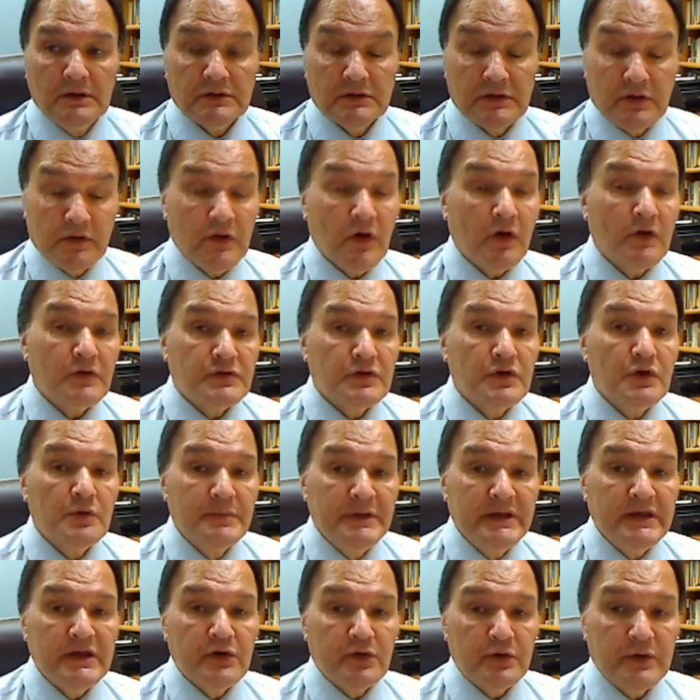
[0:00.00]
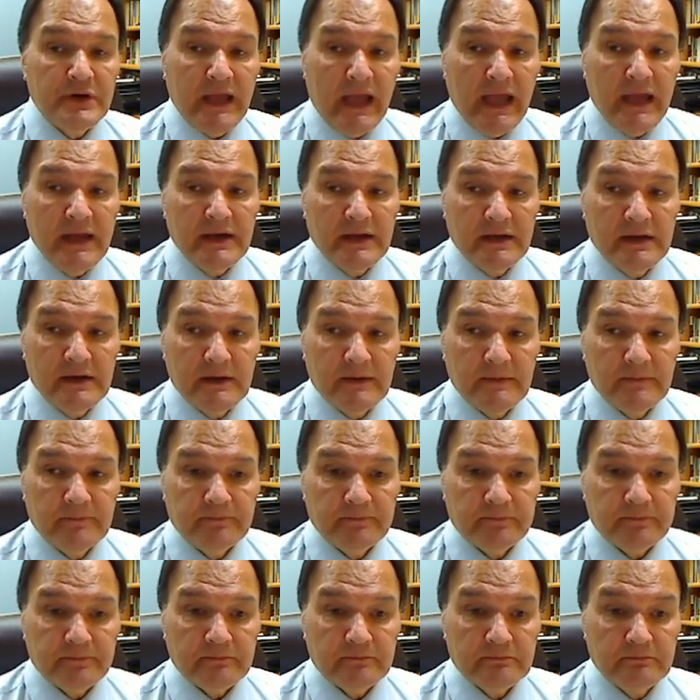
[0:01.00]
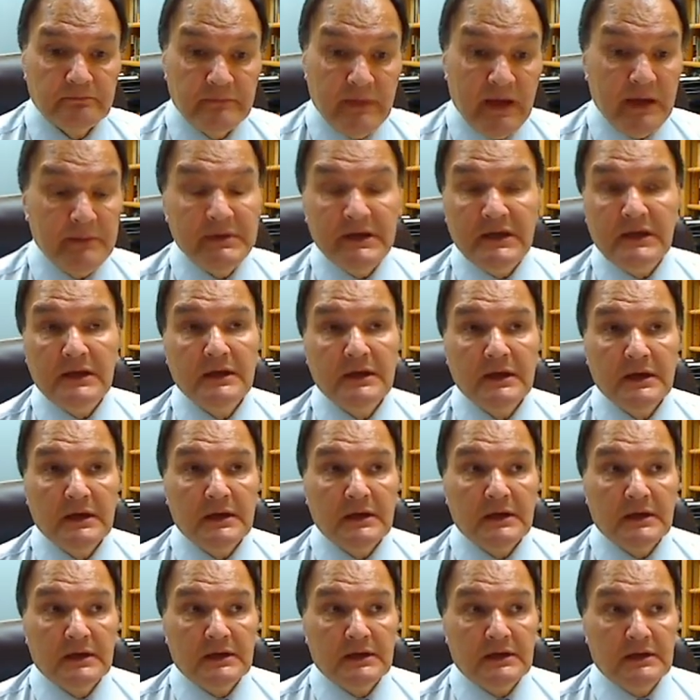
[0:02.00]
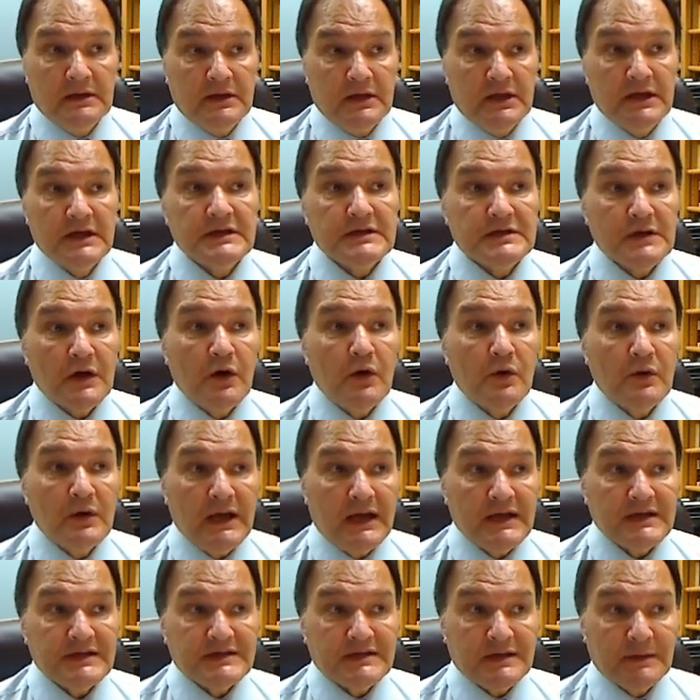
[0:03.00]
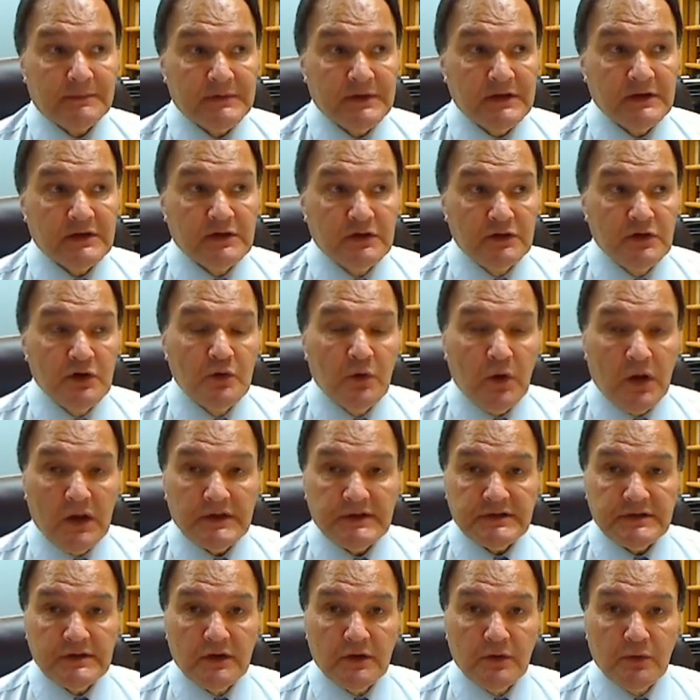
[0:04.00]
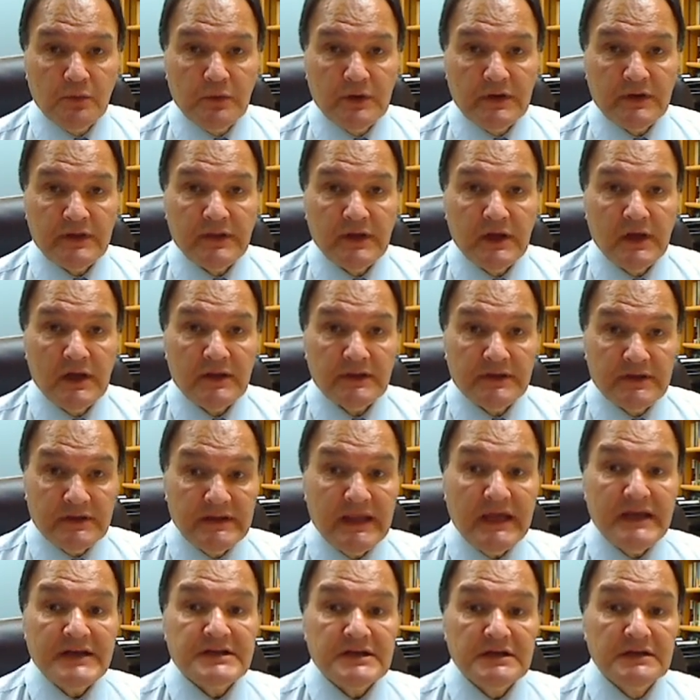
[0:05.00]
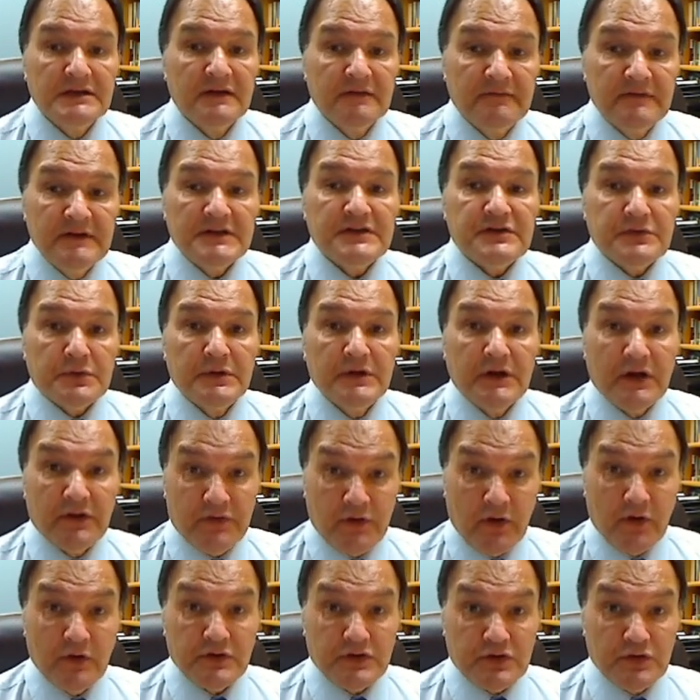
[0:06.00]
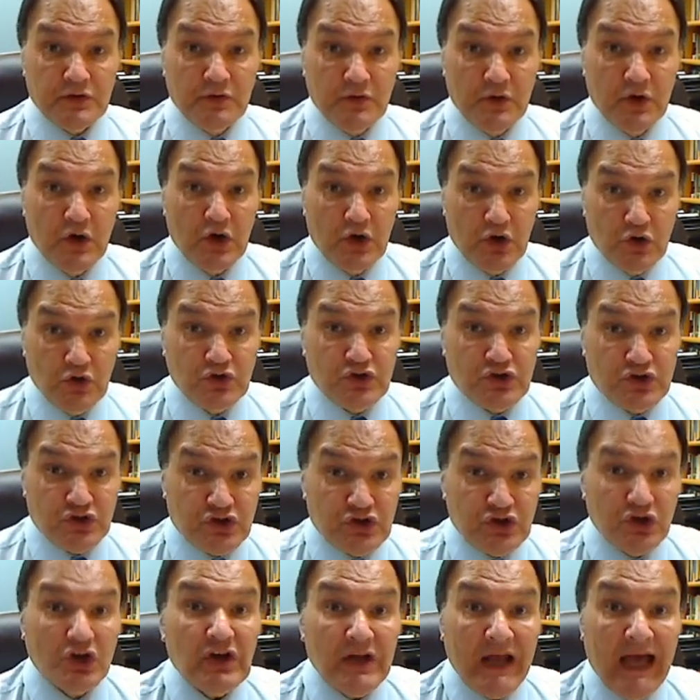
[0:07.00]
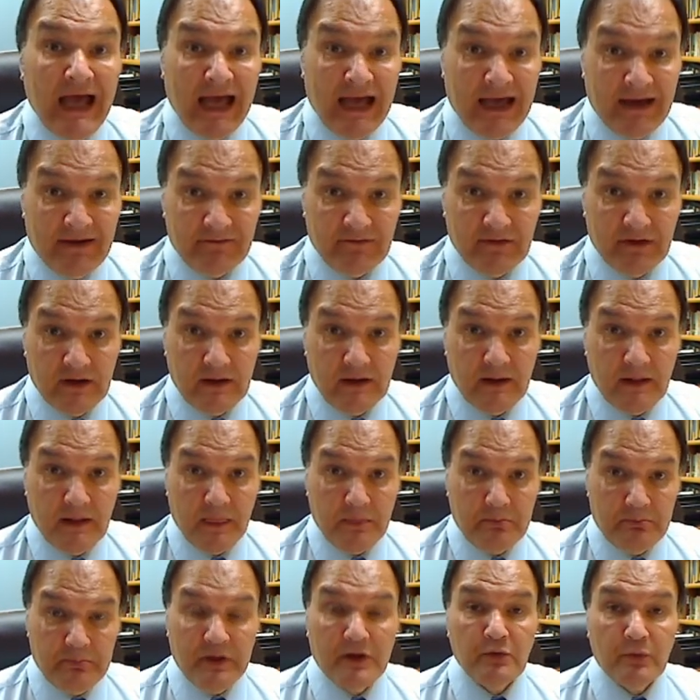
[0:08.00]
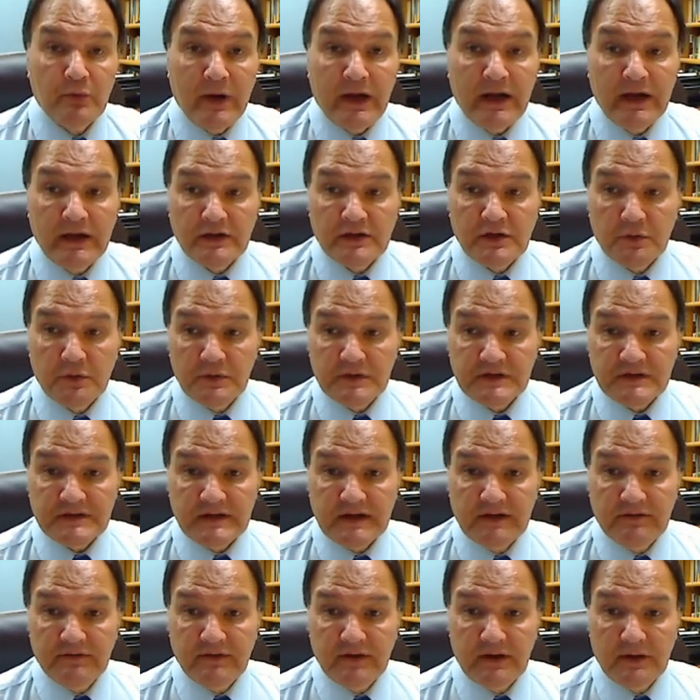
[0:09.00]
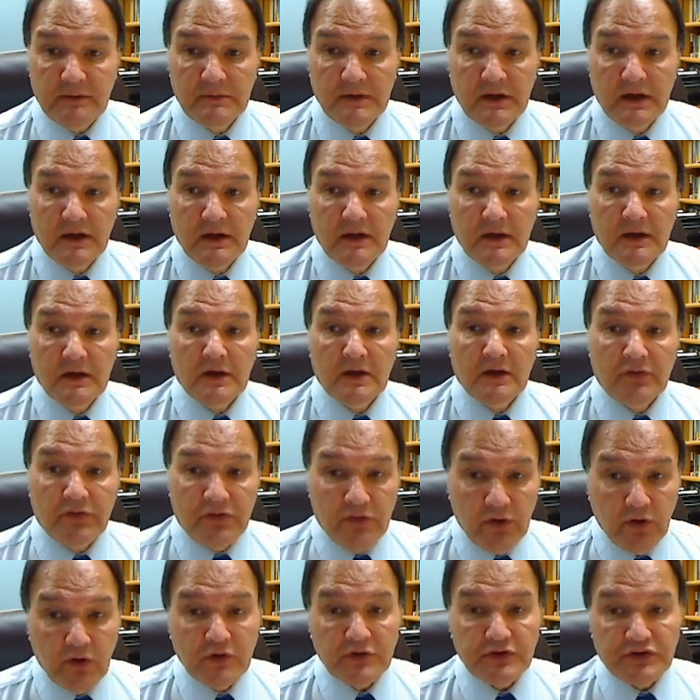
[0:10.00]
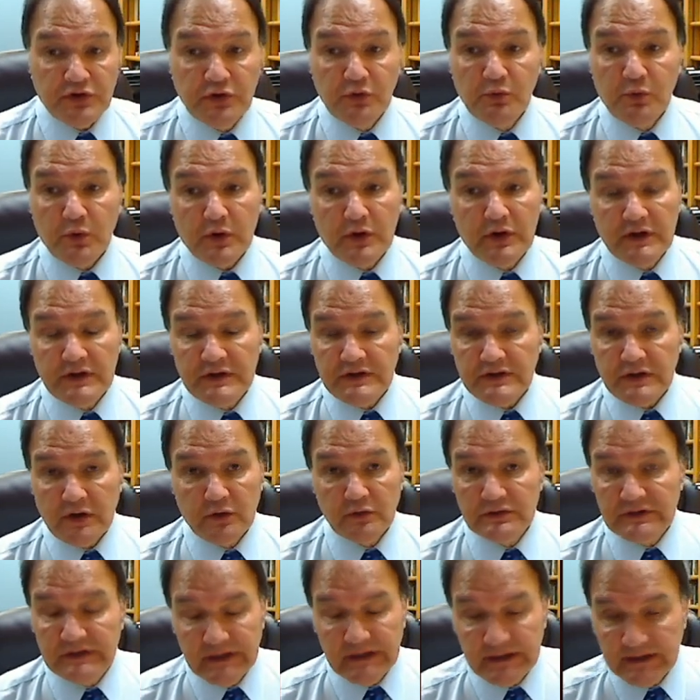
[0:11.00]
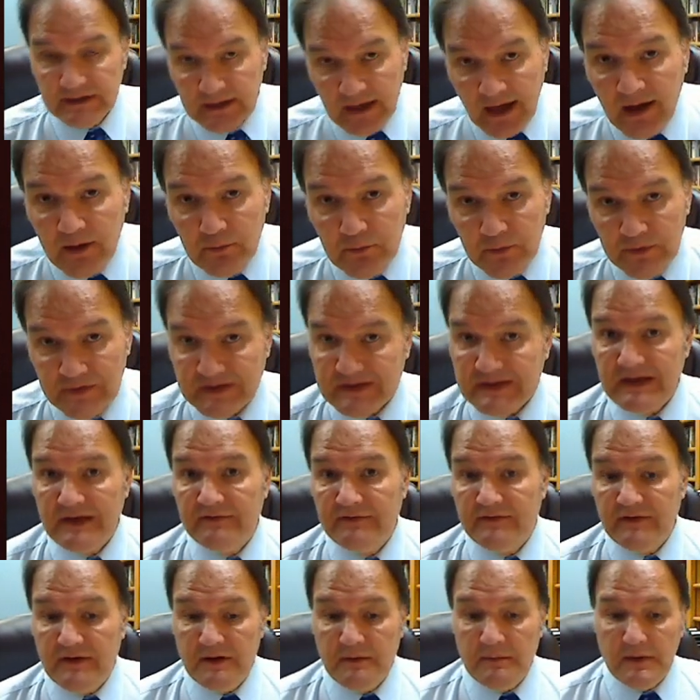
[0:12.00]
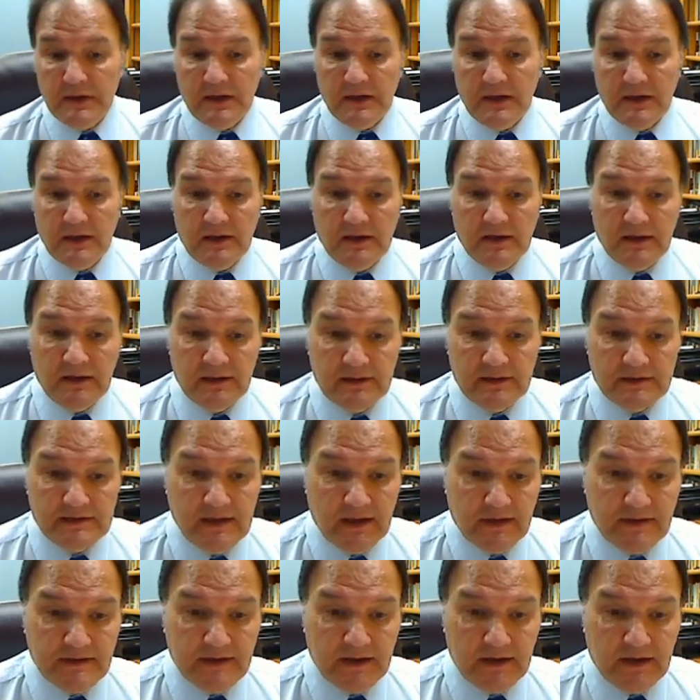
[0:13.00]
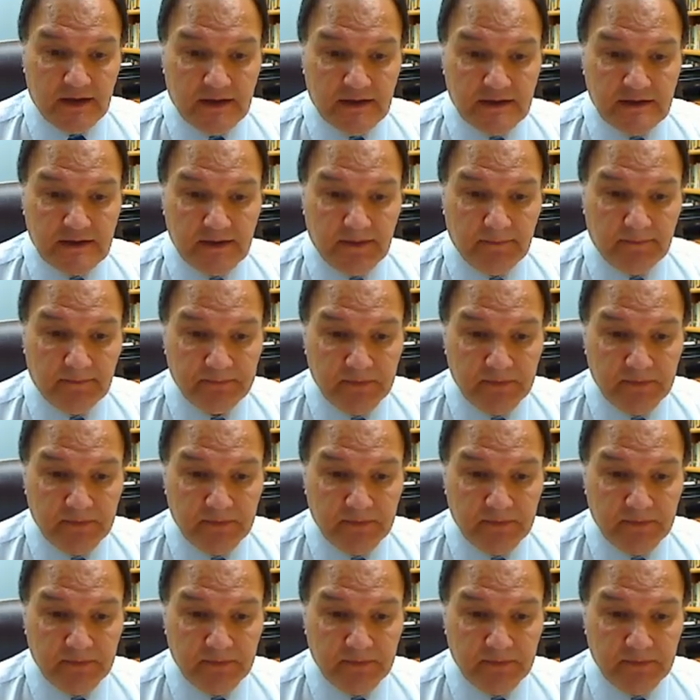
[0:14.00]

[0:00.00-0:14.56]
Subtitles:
to those whom he created, maybe his own has something to do also with the nation of Israel, those who should have been ready to receive him. Those who were his own did not receive him, it tells us.